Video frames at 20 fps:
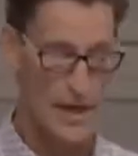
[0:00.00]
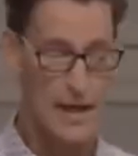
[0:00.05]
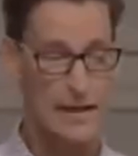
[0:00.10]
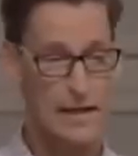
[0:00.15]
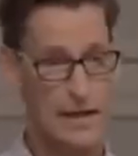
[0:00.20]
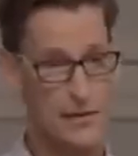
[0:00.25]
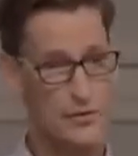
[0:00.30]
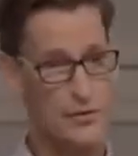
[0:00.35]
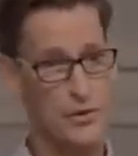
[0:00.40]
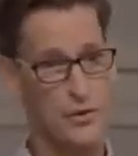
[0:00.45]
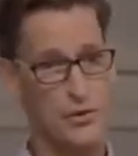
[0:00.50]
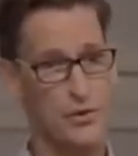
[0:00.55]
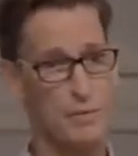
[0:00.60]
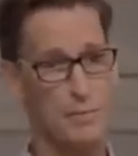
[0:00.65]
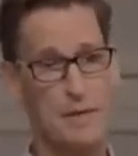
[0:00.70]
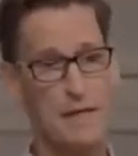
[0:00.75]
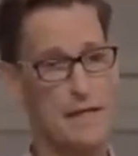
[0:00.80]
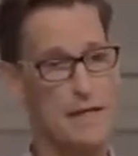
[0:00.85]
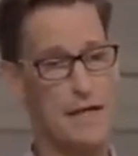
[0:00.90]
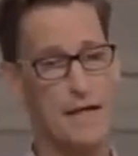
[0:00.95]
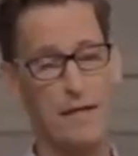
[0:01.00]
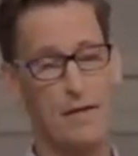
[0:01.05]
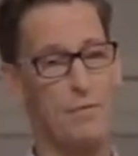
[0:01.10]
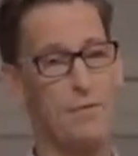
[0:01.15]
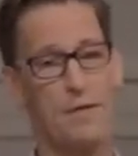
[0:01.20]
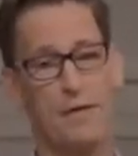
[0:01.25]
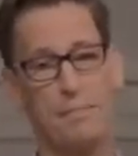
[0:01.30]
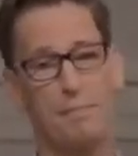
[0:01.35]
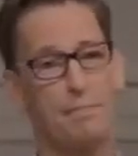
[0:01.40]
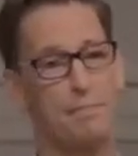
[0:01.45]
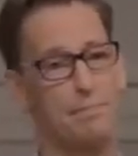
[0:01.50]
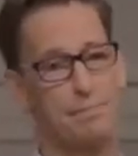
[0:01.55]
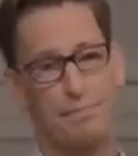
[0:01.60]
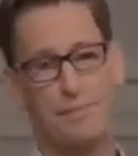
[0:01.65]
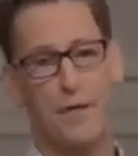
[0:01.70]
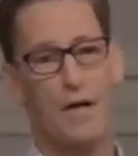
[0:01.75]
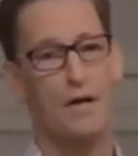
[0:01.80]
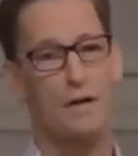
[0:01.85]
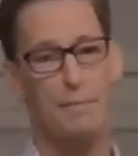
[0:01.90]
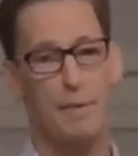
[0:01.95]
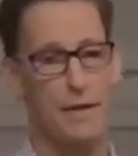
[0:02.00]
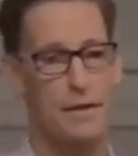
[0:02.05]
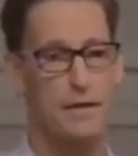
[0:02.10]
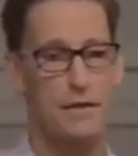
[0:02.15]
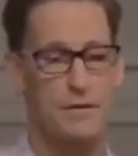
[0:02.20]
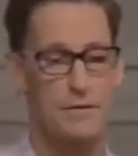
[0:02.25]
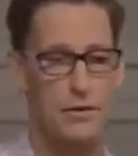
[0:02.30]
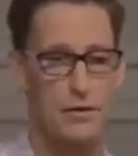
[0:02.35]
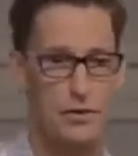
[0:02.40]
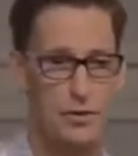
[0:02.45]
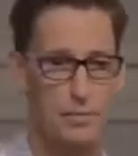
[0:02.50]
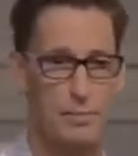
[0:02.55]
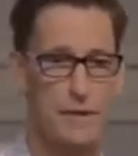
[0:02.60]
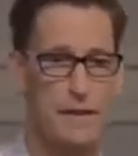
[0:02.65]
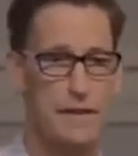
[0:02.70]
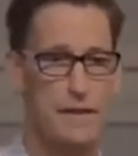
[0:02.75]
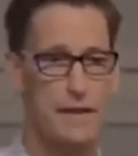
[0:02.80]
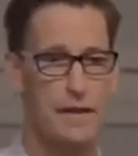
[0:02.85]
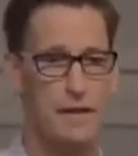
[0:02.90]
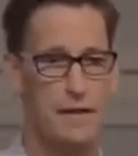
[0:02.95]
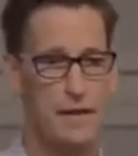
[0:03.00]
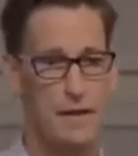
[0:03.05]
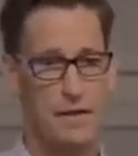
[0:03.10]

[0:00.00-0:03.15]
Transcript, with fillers: Now, social media, I don't want to dogpile on social media.